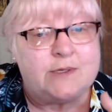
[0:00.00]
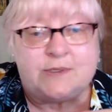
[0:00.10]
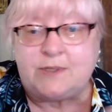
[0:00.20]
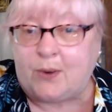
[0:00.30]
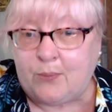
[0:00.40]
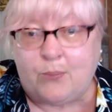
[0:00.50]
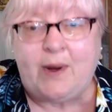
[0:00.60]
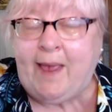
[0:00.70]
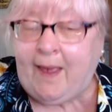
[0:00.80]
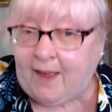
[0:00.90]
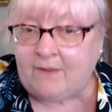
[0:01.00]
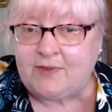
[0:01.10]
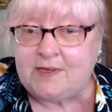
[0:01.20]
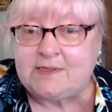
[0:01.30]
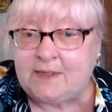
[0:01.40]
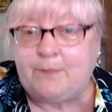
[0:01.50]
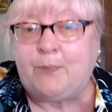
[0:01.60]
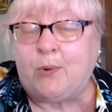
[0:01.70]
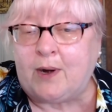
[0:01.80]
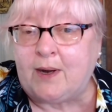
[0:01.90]
So we have these
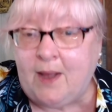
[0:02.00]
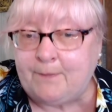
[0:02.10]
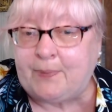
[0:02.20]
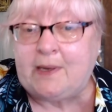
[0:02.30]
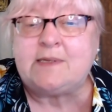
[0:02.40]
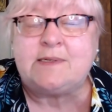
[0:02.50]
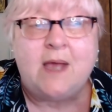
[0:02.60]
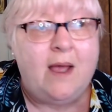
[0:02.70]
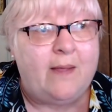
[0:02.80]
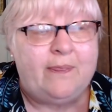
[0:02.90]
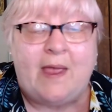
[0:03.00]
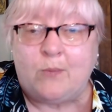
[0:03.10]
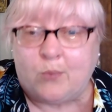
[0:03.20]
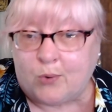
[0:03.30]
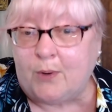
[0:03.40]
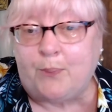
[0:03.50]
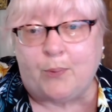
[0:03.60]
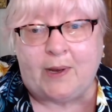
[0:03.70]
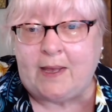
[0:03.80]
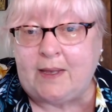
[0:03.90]
import companies. They were
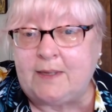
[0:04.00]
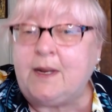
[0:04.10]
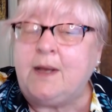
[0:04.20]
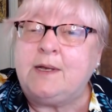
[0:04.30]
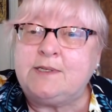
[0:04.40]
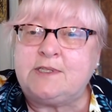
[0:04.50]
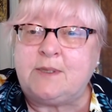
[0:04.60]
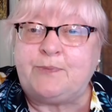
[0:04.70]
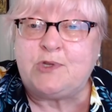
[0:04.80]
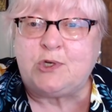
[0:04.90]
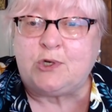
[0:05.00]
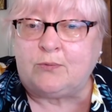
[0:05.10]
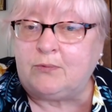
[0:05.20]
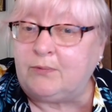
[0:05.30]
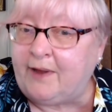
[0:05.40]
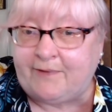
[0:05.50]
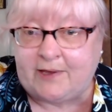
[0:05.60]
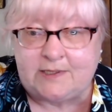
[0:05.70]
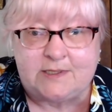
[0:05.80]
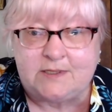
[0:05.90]
bringing in some
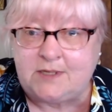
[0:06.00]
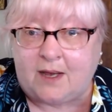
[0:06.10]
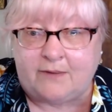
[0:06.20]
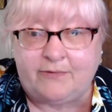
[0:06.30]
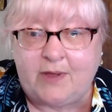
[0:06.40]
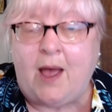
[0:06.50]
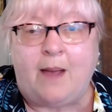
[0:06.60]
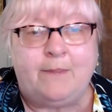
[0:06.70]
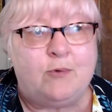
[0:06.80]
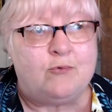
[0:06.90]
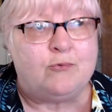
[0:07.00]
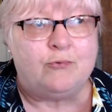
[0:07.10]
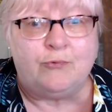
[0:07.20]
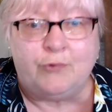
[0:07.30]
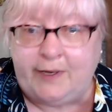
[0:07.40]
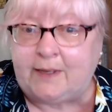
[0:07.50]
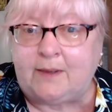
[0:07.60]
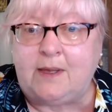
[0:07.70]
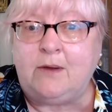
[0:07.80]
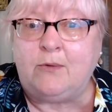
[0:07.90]
terrific stuff,
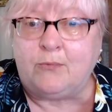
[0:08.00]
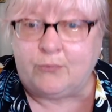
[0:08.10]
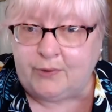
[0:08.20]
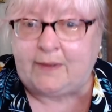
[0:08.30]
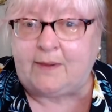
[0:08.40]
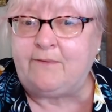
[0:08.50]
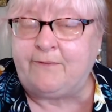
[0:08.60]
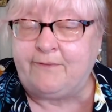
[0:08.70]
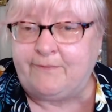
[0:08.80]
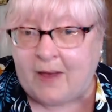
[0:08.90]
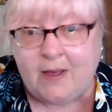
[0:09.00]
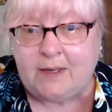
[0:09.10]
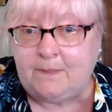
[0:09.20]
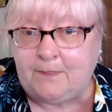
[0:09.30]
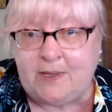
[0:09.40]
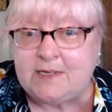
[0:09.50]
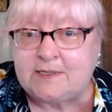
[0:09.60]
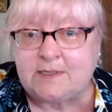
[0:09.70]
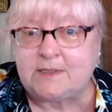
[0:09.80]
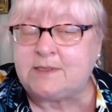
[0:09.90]
really, really fine
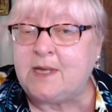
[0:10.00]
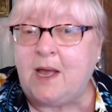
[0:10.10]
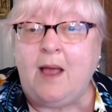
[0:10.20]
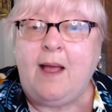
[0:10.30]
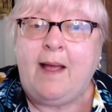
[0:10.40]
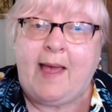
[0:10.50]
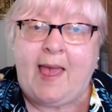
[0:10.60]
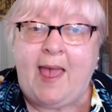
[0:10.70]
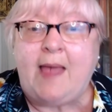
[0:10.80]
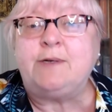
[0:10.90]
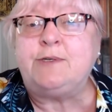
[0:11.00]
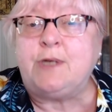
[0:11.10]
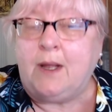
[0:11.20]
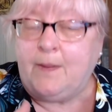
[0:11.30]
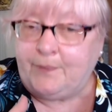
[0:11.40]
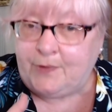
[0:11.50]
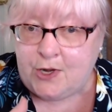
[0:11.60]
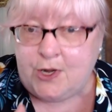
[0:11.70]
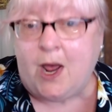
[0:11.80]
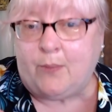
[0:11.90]
pieces. And
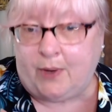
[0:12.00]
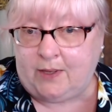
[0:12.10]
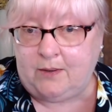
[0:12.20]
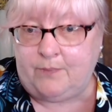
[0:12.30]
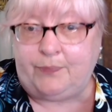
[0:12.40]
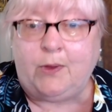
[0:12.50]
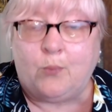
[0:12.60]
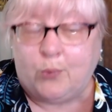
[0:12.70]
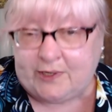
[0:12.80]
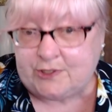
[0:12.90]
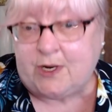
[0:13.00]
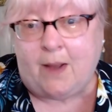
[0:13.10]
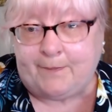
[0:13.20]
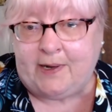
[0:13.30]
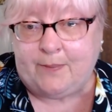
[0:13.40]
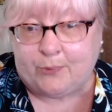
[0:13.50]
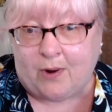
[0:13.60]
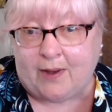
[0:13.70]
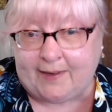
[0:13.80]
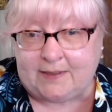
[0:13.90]
knowing which company
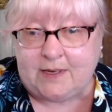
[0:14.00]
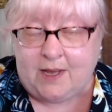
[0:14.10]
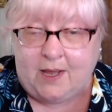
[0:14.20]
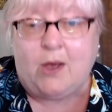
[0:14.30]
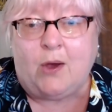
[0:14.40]
brought it